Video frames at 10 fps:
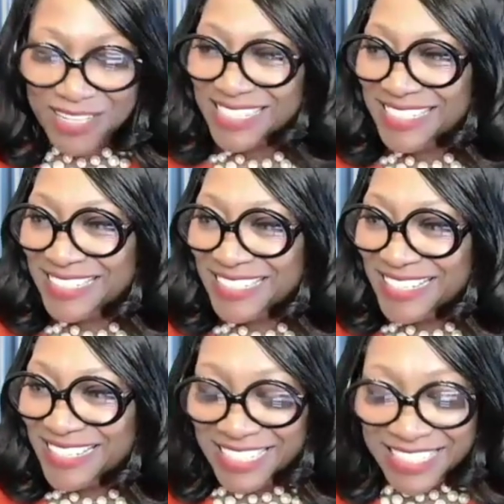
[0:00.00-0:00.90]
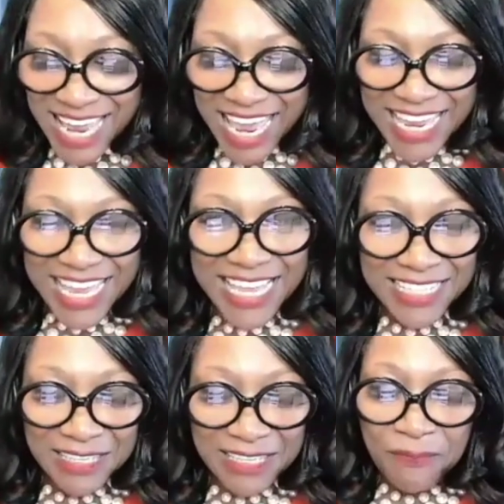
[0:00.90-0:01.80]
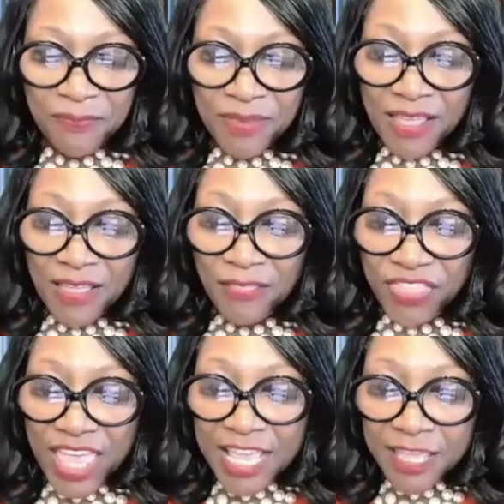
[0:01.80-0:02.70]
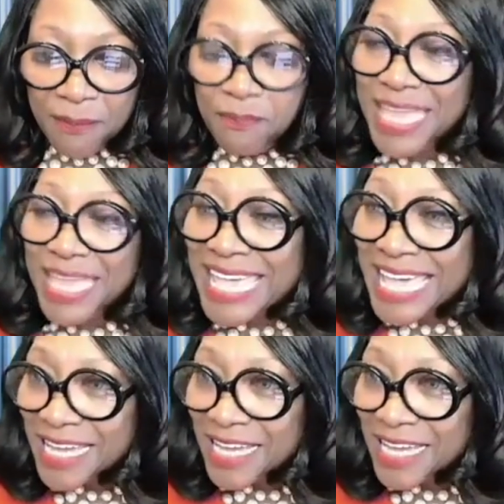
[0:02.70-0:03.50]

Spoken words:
for us today is, think big,